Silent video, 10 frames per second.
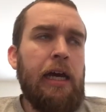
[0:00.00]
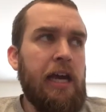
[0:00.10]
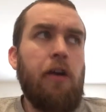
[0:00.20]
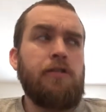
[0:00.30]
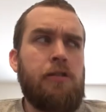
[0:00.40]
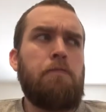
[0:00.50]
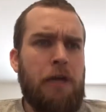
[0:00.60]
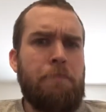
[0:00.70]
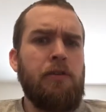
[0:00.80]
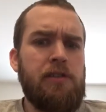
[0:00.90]
And also,
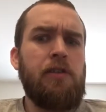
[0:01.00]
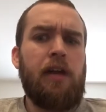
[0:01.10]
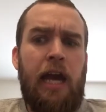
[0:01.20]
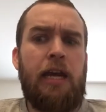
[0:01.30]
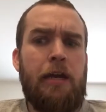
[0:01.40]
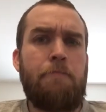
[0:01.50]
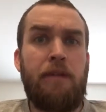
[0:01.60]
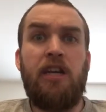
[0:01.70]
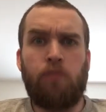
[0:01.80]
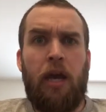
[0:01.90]
people still hate him
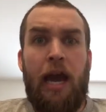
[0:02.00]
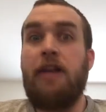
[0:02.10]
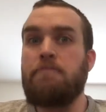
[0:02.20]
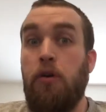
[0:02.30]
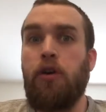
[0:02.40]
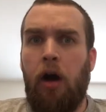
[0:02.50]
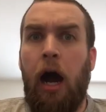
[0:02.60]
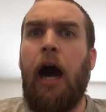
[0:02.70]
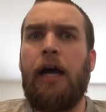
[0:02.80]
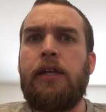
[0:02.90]
because we had him murder
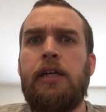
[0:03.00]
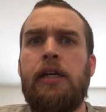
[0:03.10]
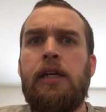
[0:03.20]
Han.